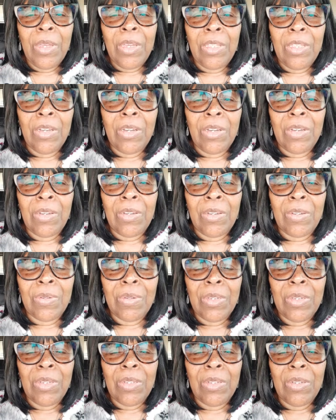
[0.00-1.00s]

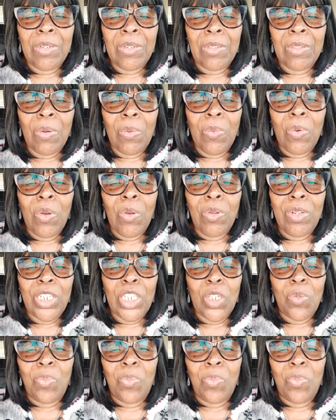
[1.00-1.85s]
the word is